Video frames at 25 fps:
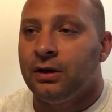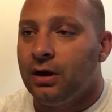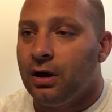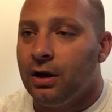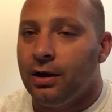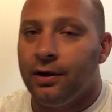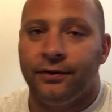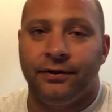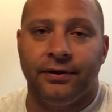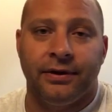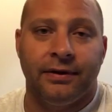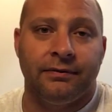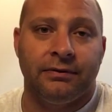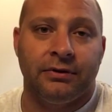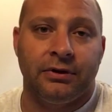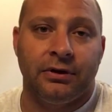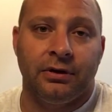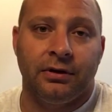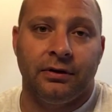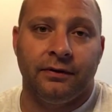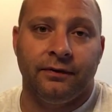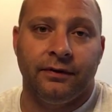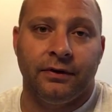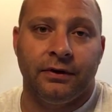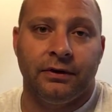all
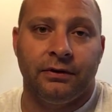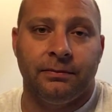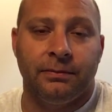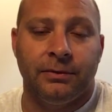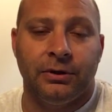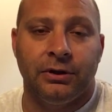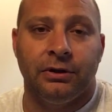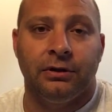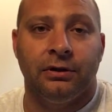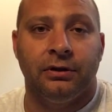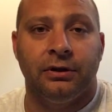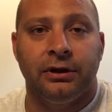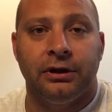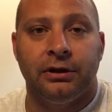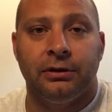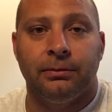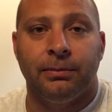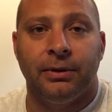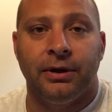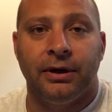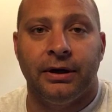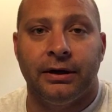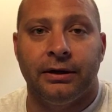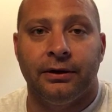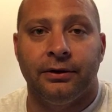750 milliliter
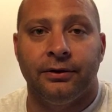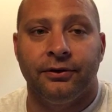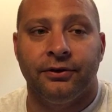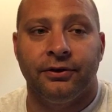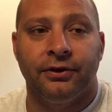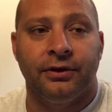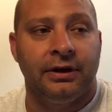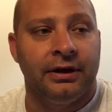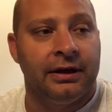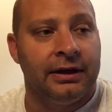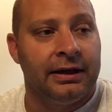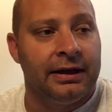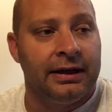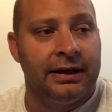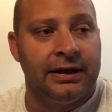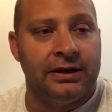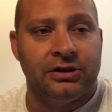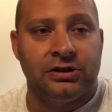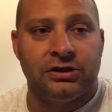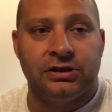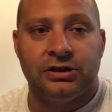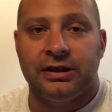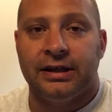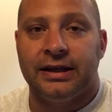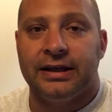bottles, and
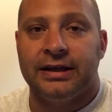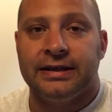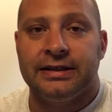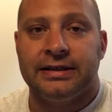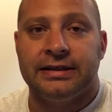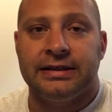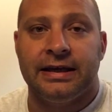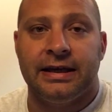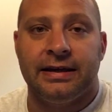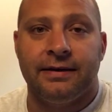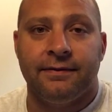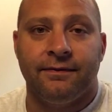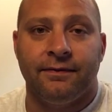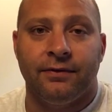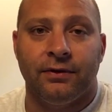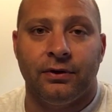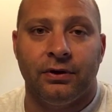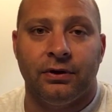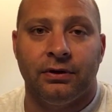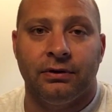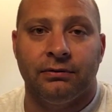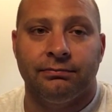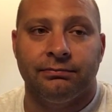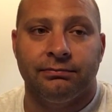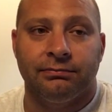just let it set
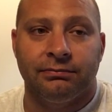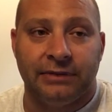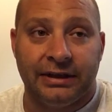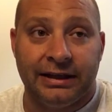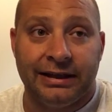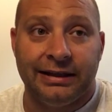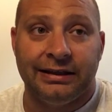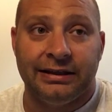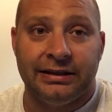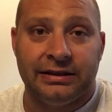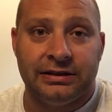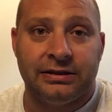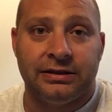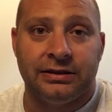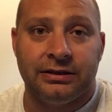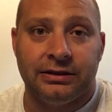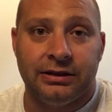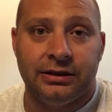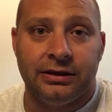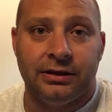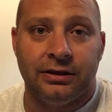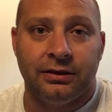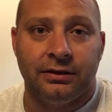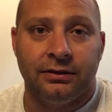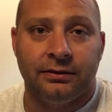for at least a
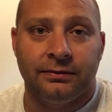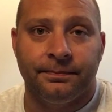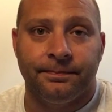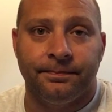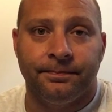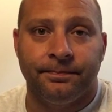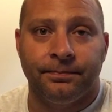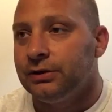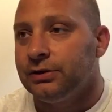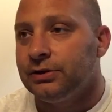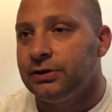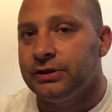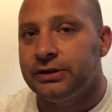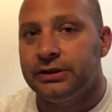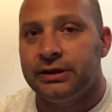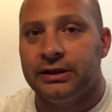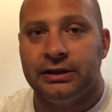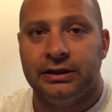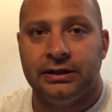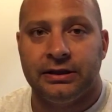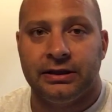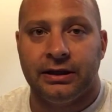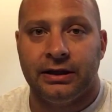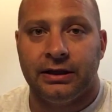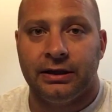year. Just get
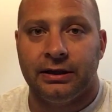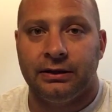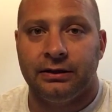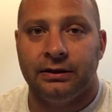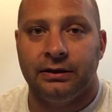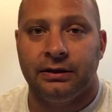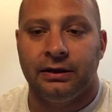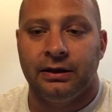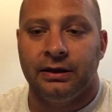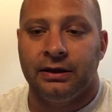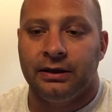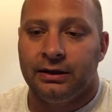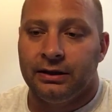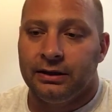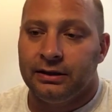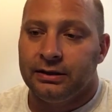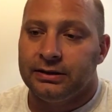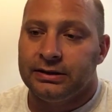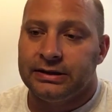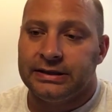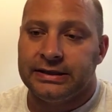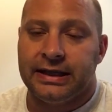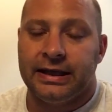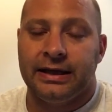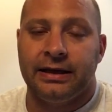it done,
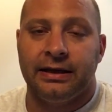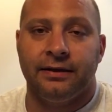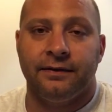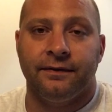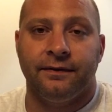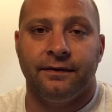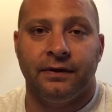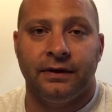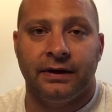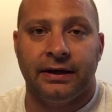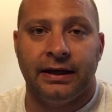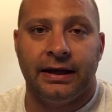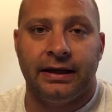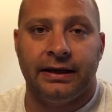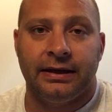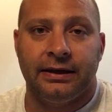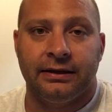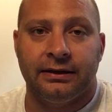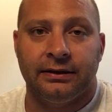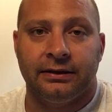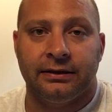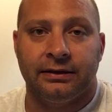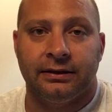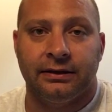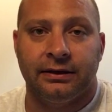set it, forget
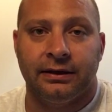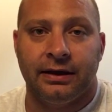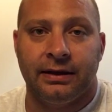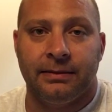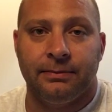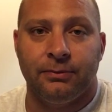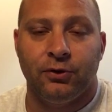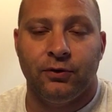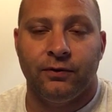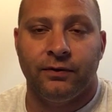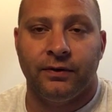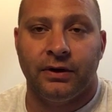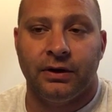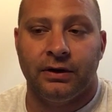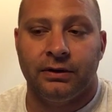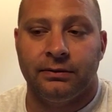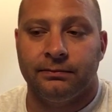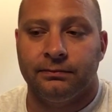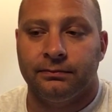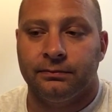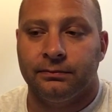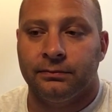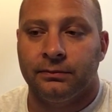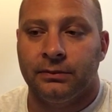it, and move on.